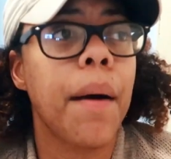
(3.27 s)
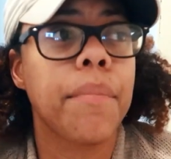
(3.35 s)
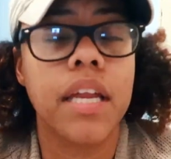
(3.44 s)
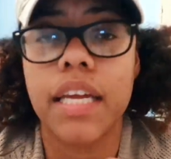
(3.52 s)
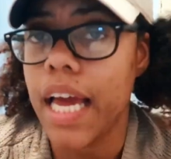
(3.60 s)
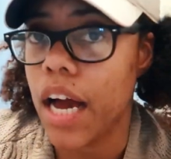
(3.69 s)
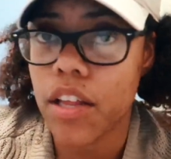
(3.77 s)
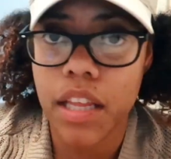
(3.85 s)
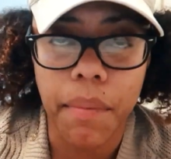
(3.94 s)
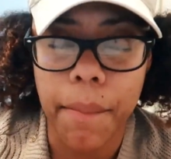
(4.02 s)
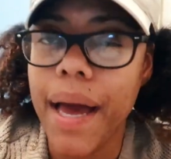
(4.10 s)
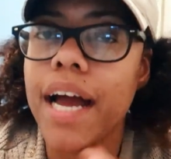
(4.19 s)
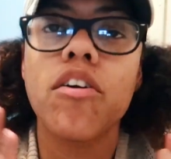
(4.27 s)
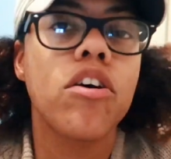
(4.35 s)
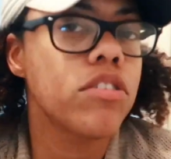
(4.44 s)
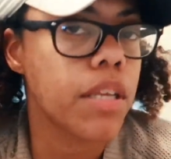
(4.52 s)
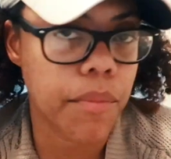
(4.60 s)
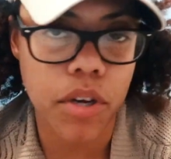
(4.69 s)
I'm going to calculate my
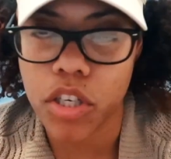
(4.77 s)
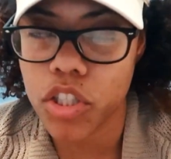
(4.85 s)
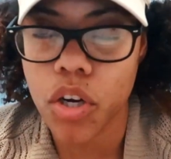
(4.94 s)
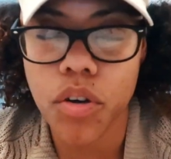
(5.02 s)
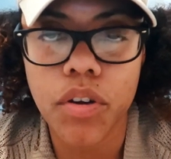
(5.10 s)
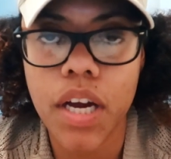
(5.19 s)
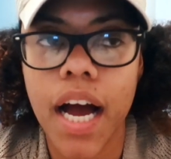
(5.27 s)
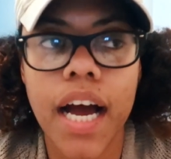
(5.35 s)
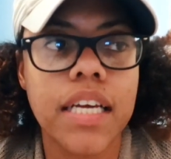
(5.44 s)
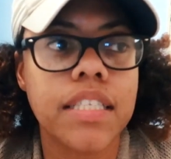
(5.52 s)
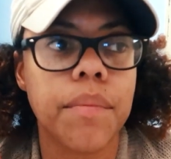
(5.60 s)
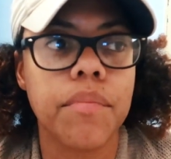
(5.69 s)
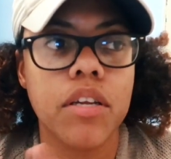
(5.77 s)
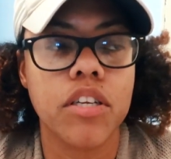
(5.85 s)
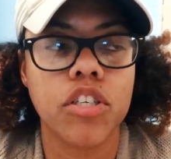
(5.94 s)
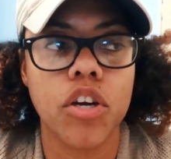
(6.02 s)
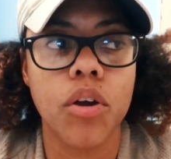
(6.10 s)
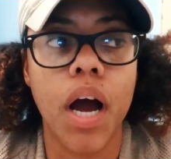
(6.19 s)
macros. I'm going to show you guys. I'm going to
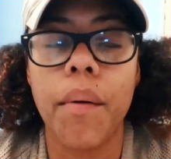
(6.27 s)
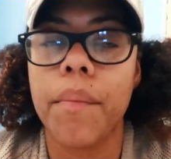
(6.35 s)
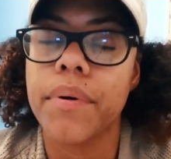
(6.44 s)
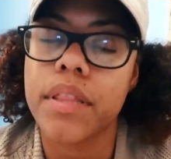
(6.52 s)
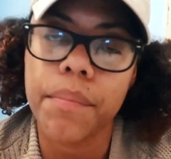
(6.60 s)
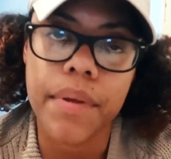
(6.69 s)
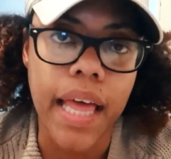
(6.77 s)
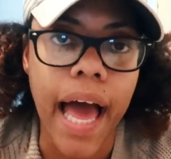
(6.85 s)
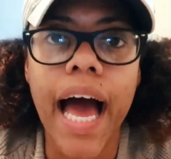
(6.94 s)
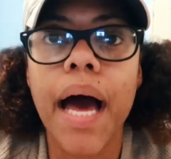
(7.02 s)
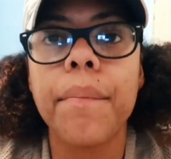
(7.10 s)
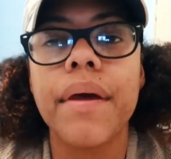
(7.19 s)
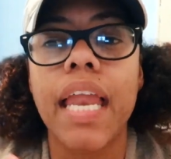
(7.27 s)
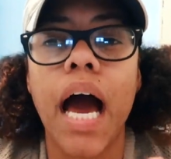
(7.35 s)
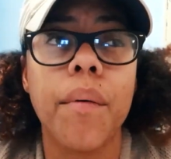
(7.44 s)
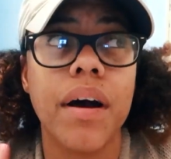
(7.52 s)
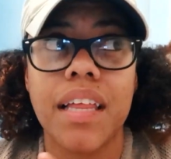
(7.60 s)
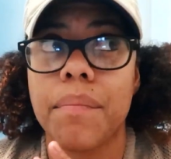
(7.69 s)
show you how I put them in the app and
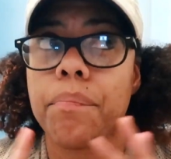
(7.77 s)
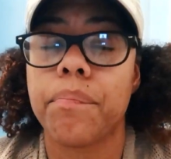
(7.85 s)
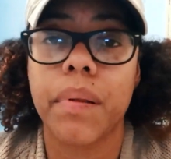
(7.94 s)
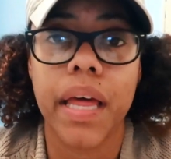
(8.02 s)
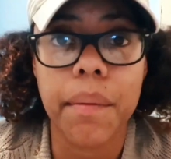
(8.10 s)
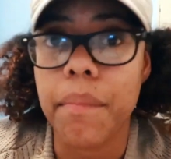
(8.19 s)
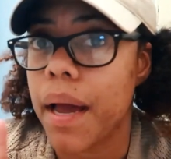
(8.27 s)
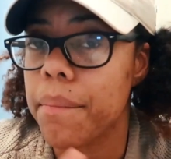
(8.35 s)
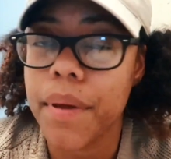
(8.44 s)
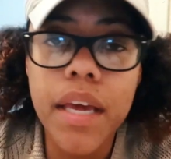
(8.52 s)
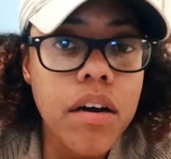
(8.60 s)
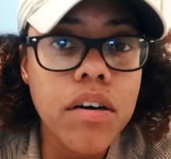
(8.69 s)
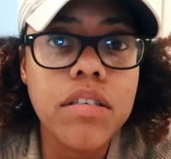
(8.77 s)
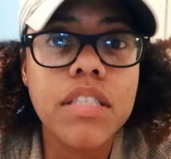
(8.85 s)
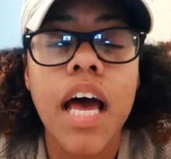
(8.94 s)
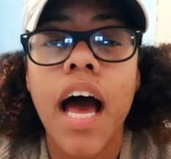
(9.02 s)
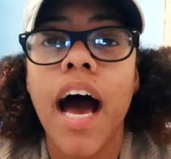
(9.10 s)
how I plan my meals.